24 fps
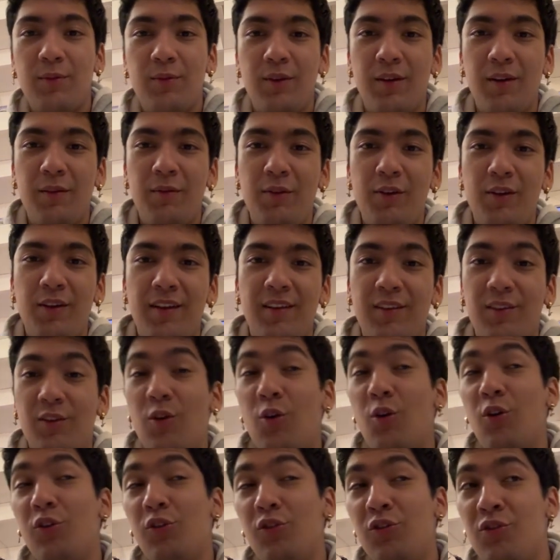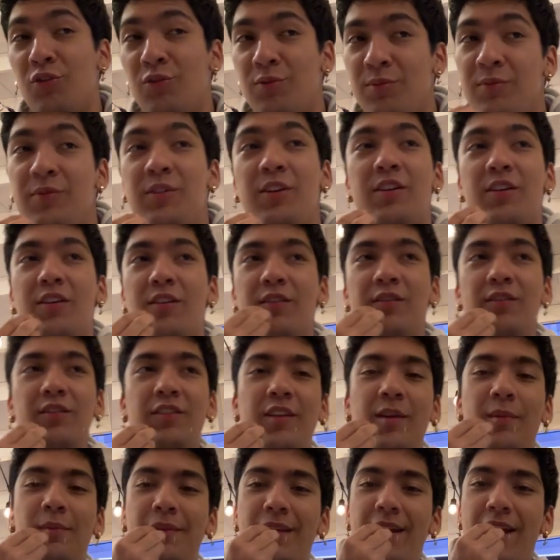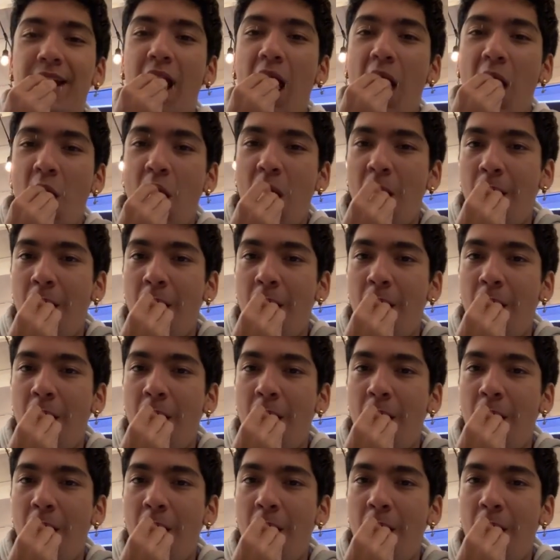whatever you guys, or Zoom, you know, same thing.